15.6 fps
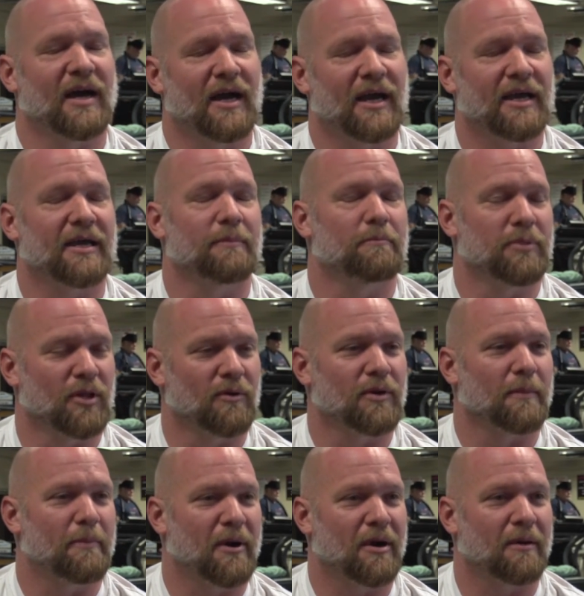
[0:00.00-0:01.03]
had
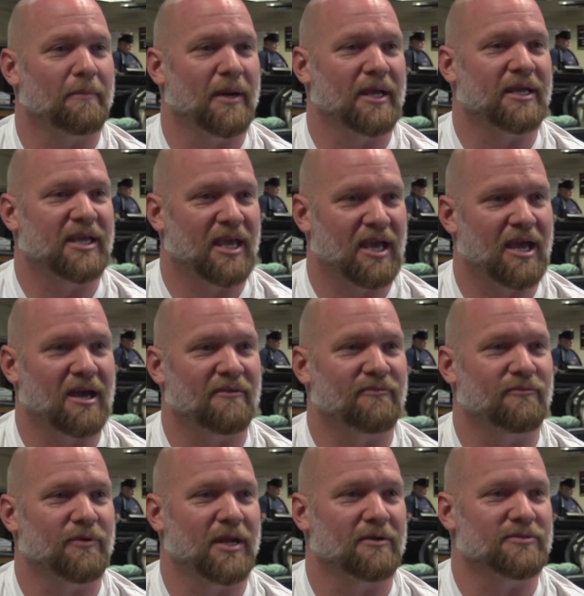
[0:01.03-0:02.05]
blown apart my
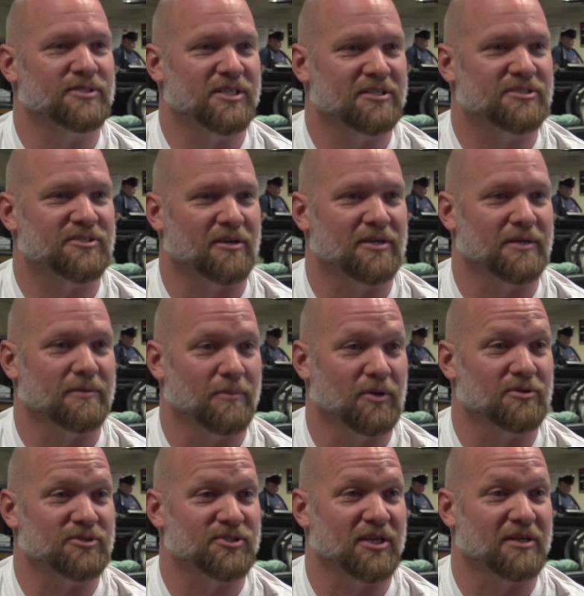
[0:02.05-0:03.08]
calf when I was kickstarting a
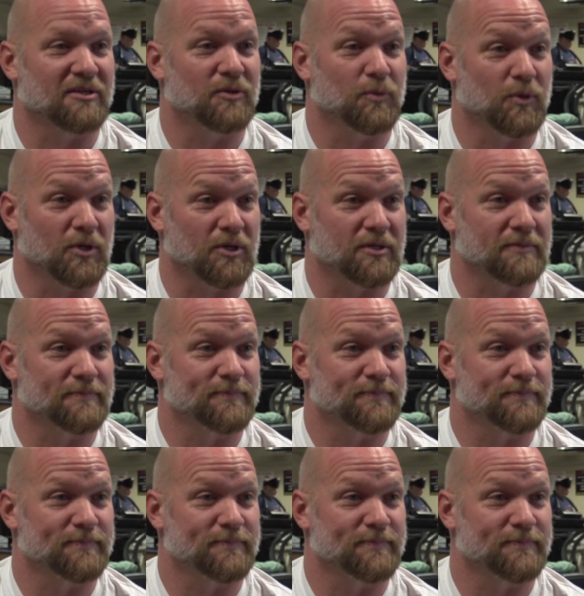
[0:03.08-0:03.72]
motorcycle at work.